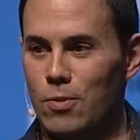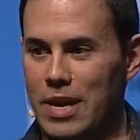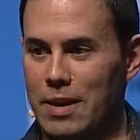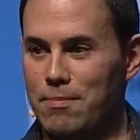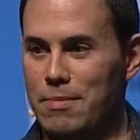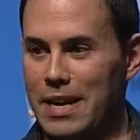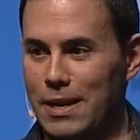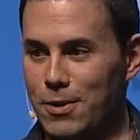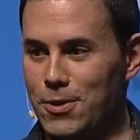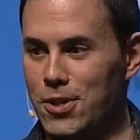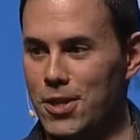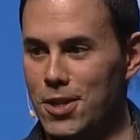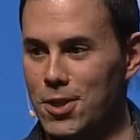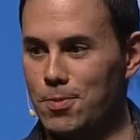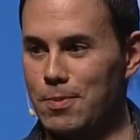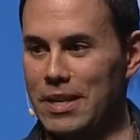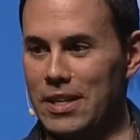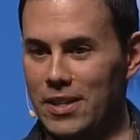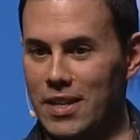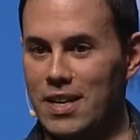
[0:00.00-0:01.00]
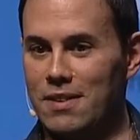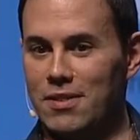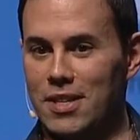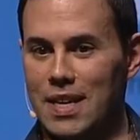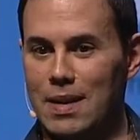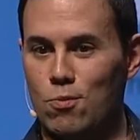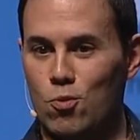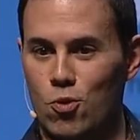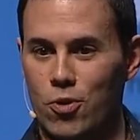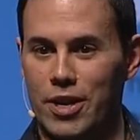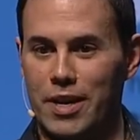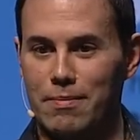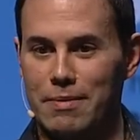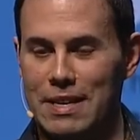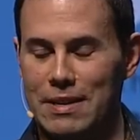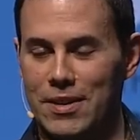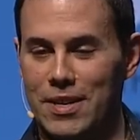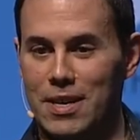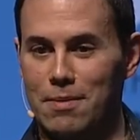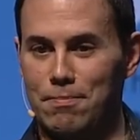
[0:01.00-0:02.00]
we at Microsoft spend a lot of time worrying
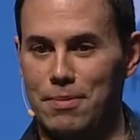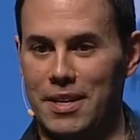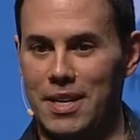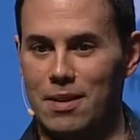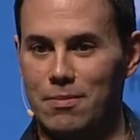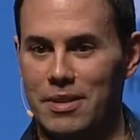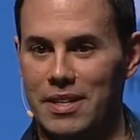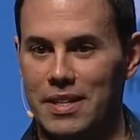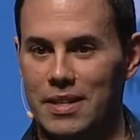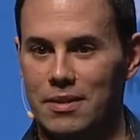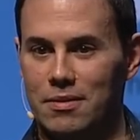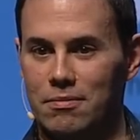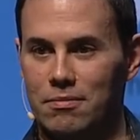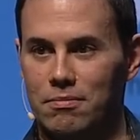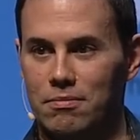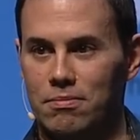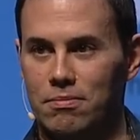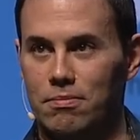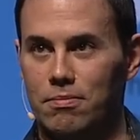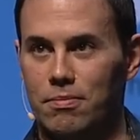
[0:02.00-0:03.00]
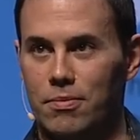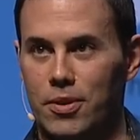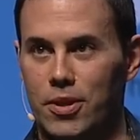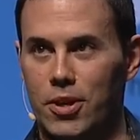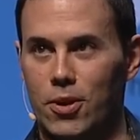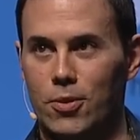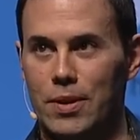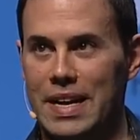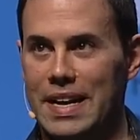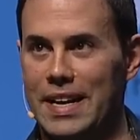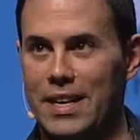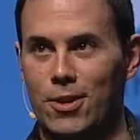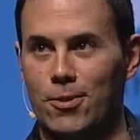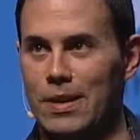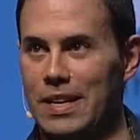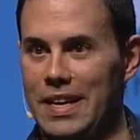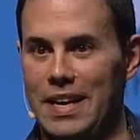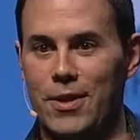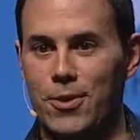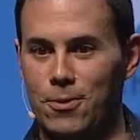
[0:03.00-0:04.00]
about not becoming Kodak
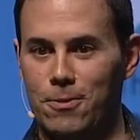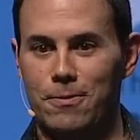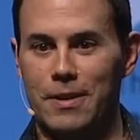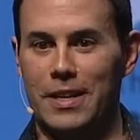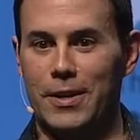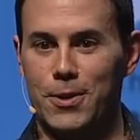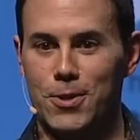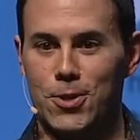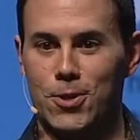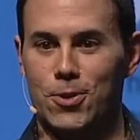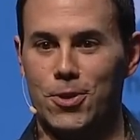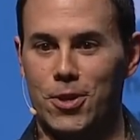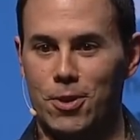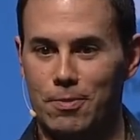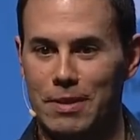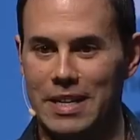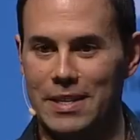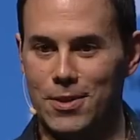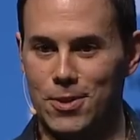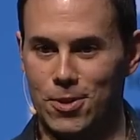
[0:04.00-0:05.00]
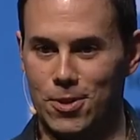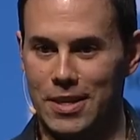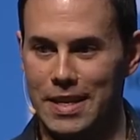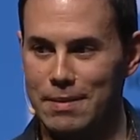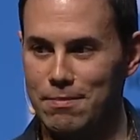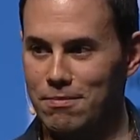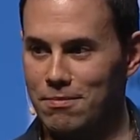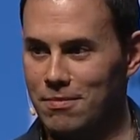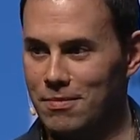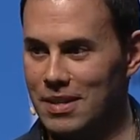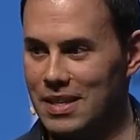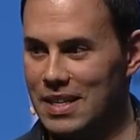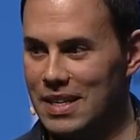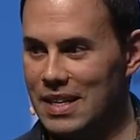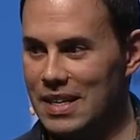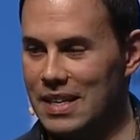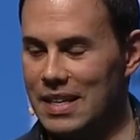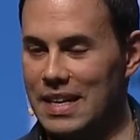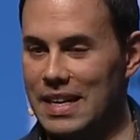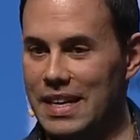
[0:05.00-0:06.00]
or any other failure story you might describe.
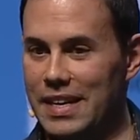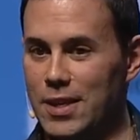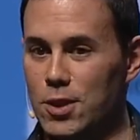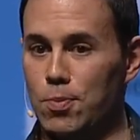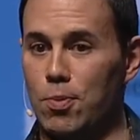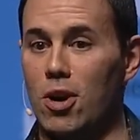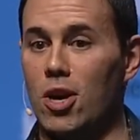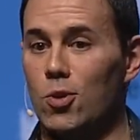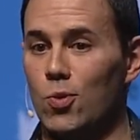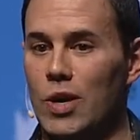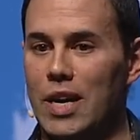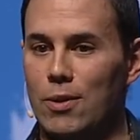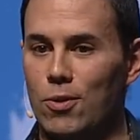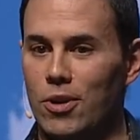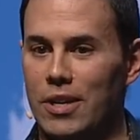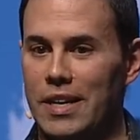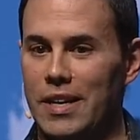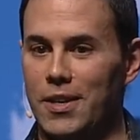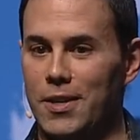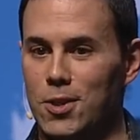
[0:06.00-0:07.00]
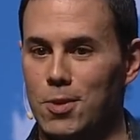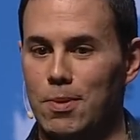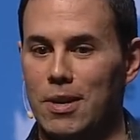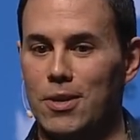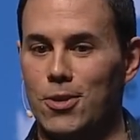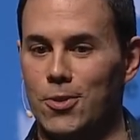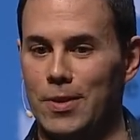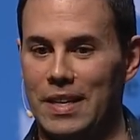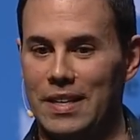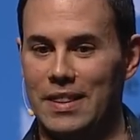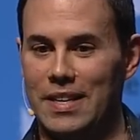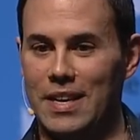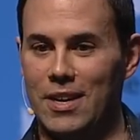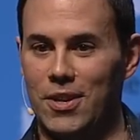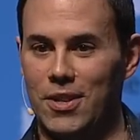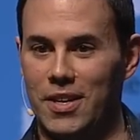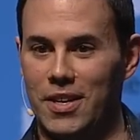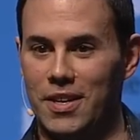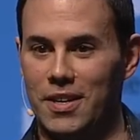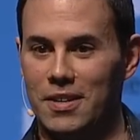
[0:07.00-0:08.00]
Uh, and it's part of why we're here and it's part of doing it
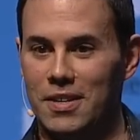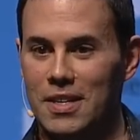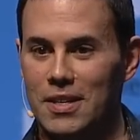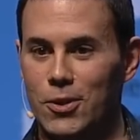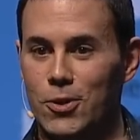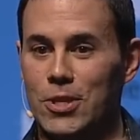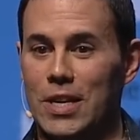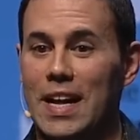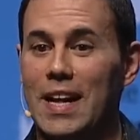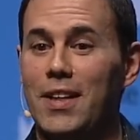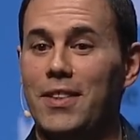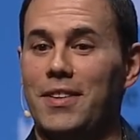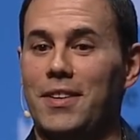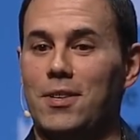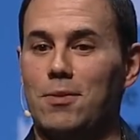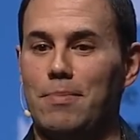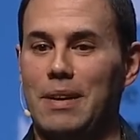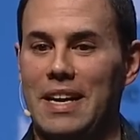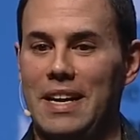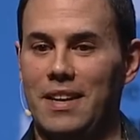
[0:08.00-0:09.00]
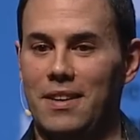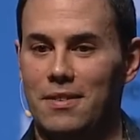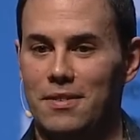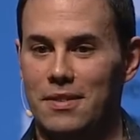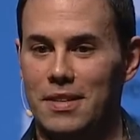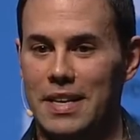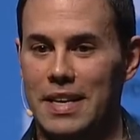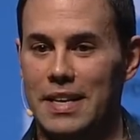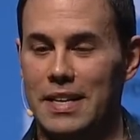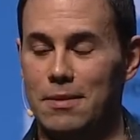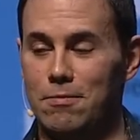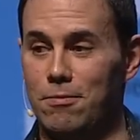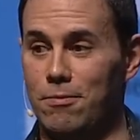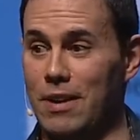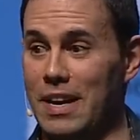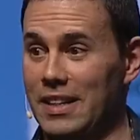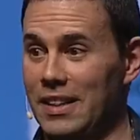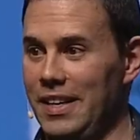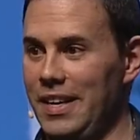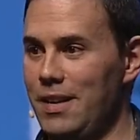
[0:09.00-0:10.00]
there. And the, uh, there's a healthy debate, uh,
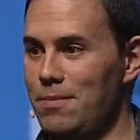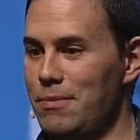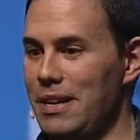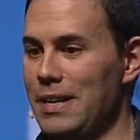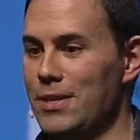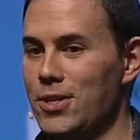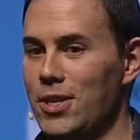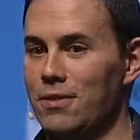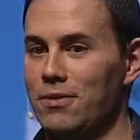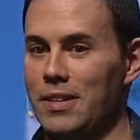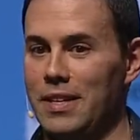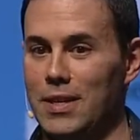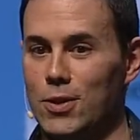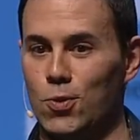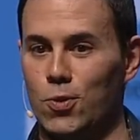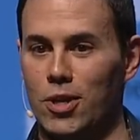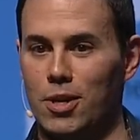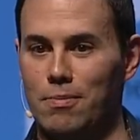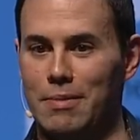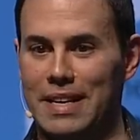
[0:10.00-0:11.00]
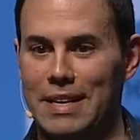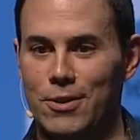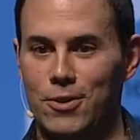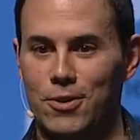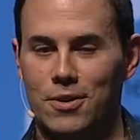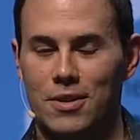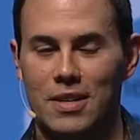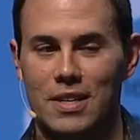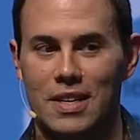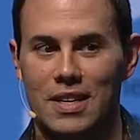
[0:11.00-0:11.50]
frankly, in Microsoft and elsewhere about,